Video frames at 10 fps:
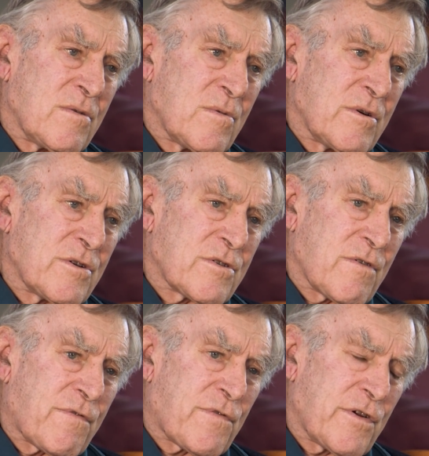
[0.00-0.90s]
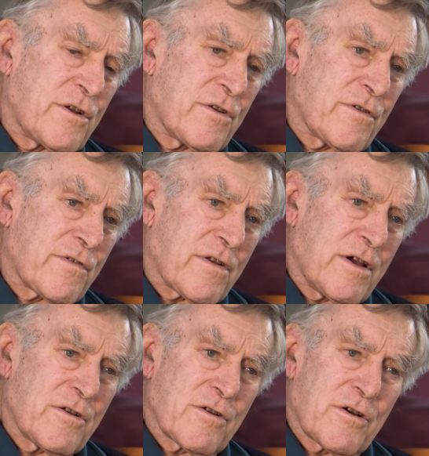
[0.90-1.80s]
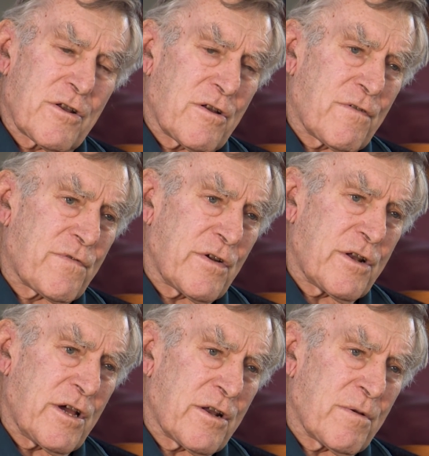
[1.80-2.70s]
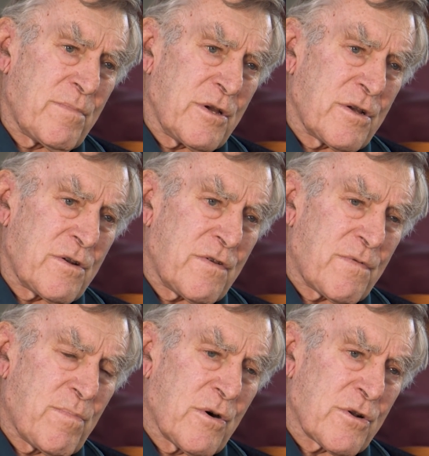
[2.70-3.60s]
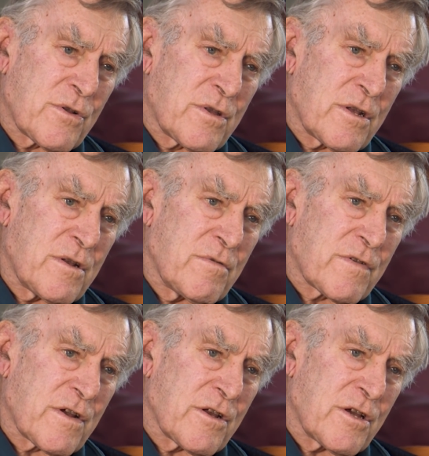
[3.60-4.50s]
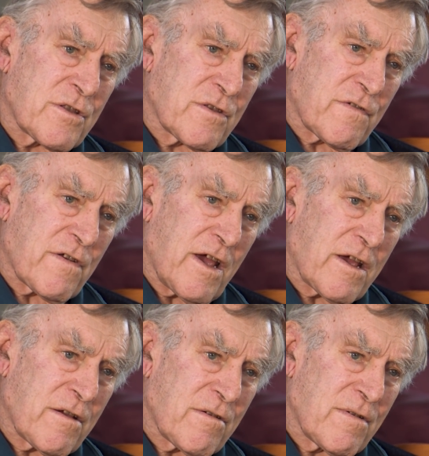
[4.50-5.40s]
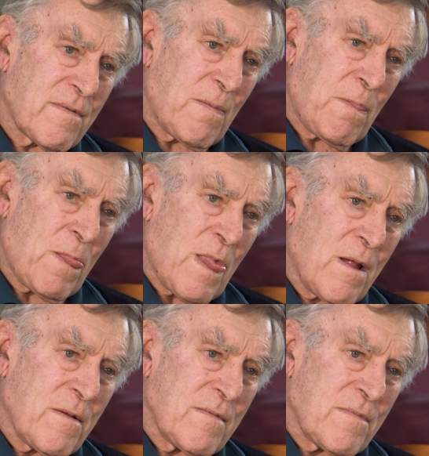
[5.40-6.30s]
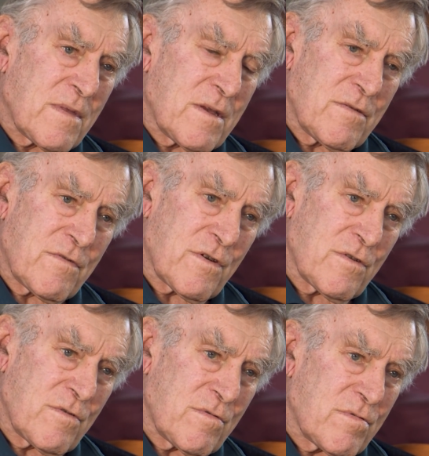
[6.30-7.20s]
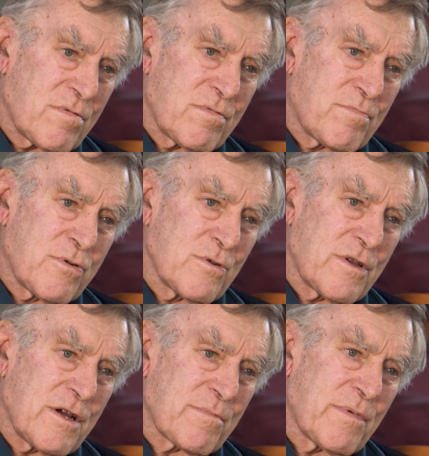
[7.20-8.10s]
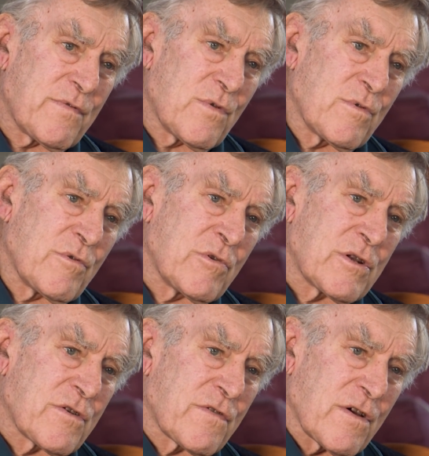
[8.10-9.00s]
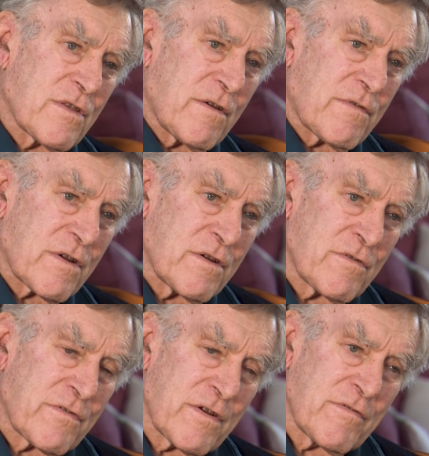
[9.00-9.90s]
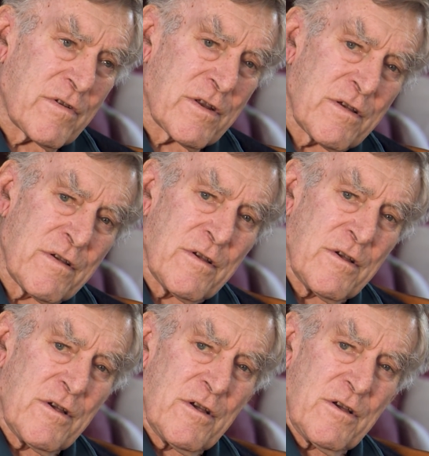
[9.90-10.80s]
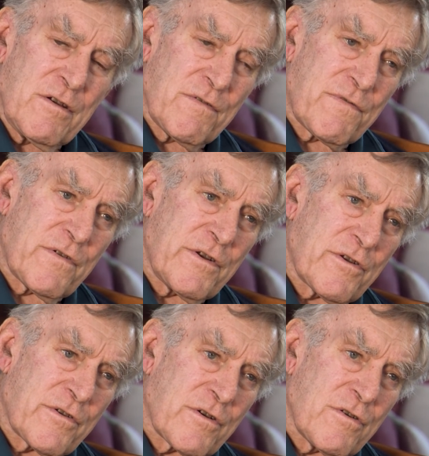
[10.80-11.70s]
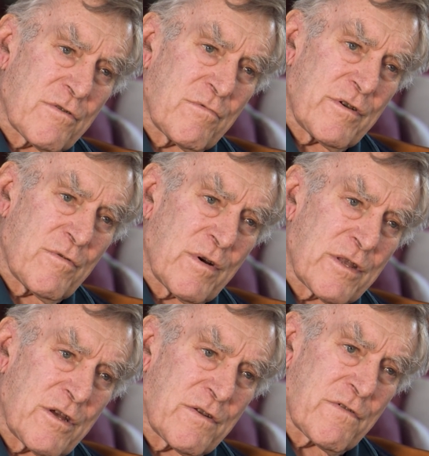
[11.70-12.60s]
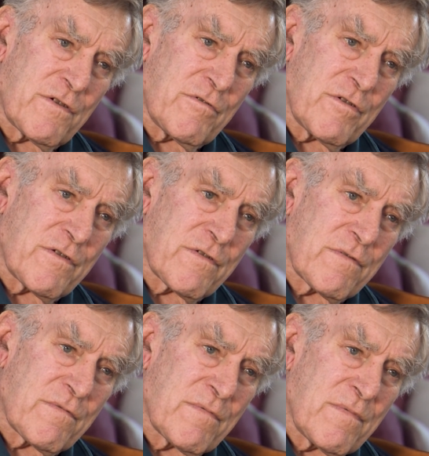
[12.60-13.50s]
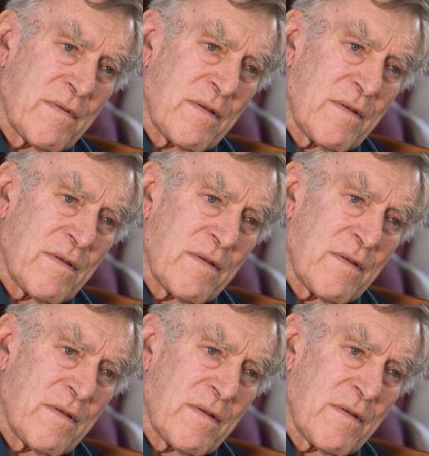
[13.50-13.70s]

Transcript: Whereas if Fred had stayed on, I don't know, Fred had a bee in his bonnet that he was going to get the sack. And so pulled out before we went to South Africa in seventy. If Fred had gone, we'd have won that series. Yeah.